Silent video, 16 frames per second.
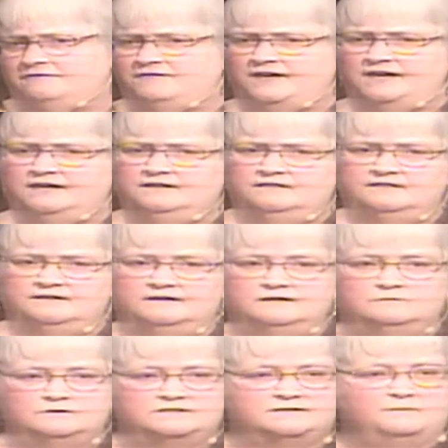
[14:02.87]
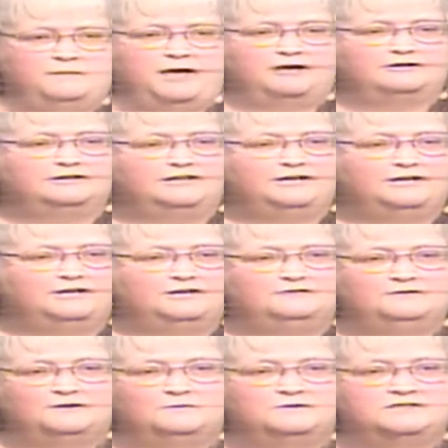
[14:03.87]
faith. It was about love.
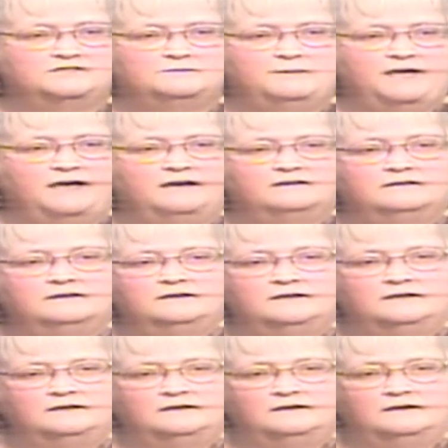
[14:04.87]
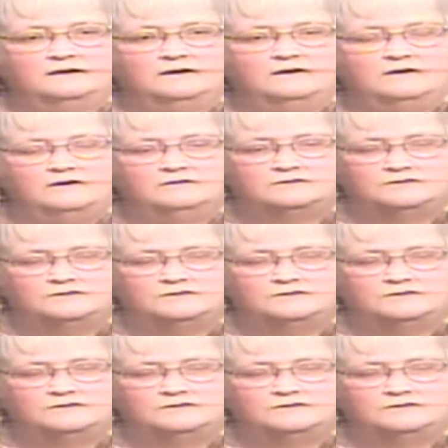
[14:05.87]
It was about all